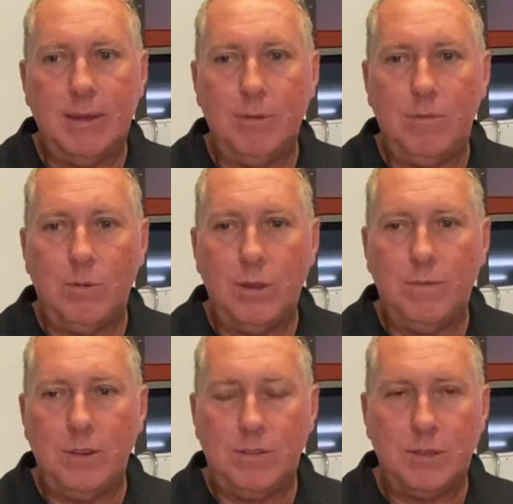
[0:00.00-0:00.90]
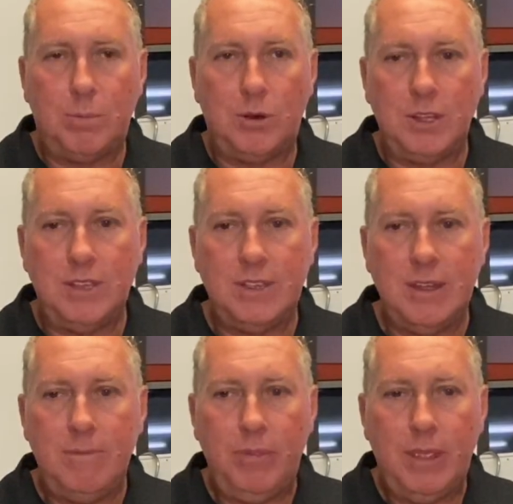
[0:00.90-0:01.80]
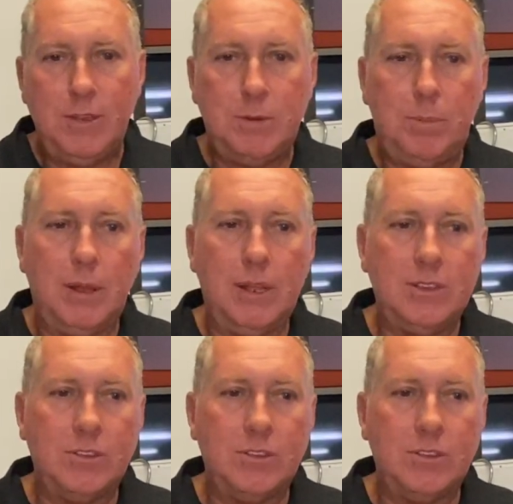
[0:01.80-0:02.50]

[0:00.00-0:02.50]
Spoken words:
If you want to fish for spotties, fish pillies